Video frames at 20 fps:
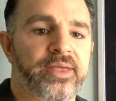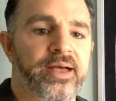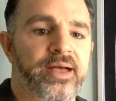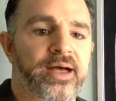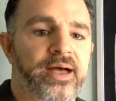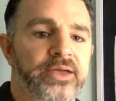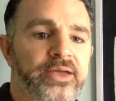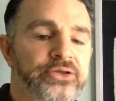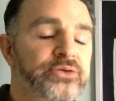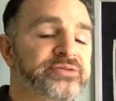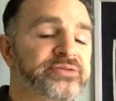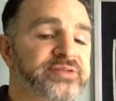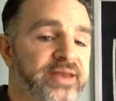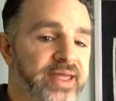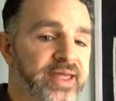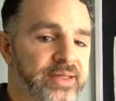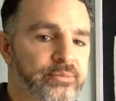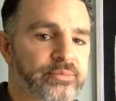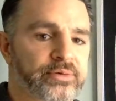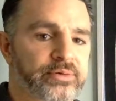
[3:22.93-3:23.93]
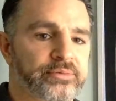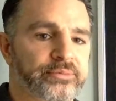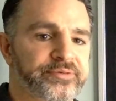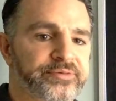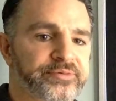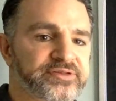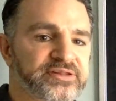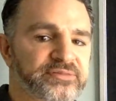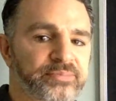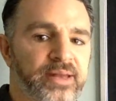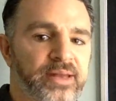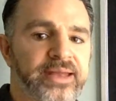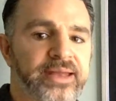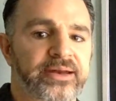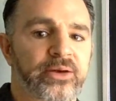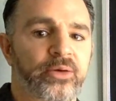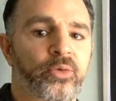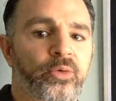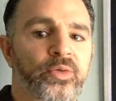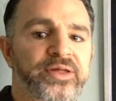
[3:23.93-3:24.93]
username was displayed,
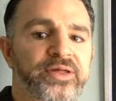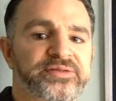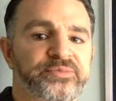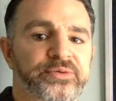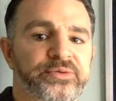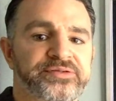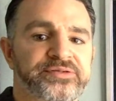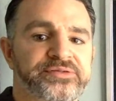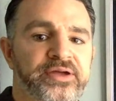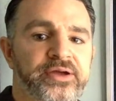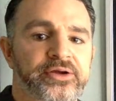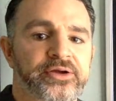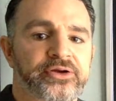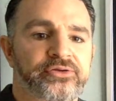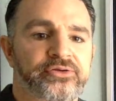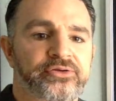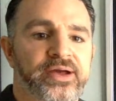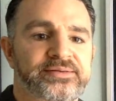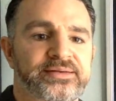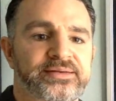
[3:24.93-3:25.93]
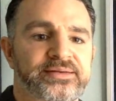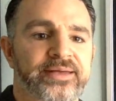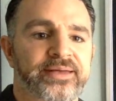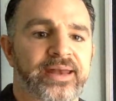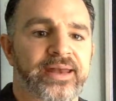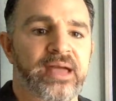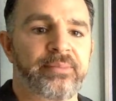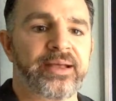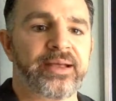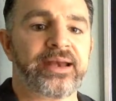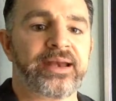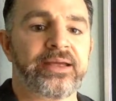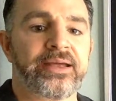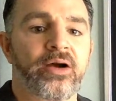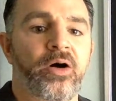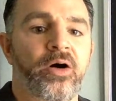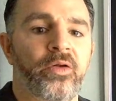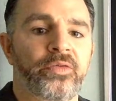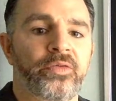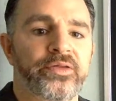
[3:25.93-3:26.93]
and all this was created dynamically
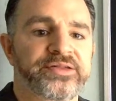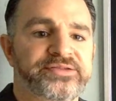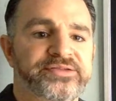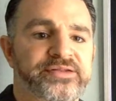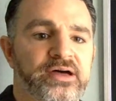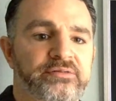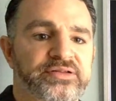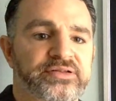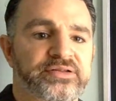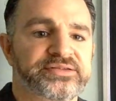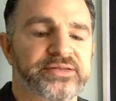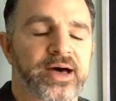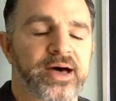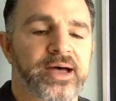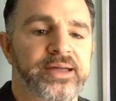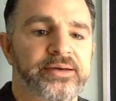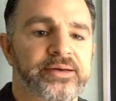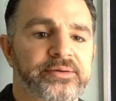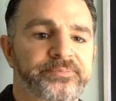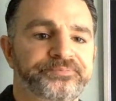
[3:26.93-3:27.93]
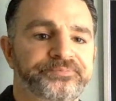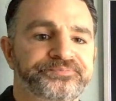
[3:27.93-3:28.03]
on the server side.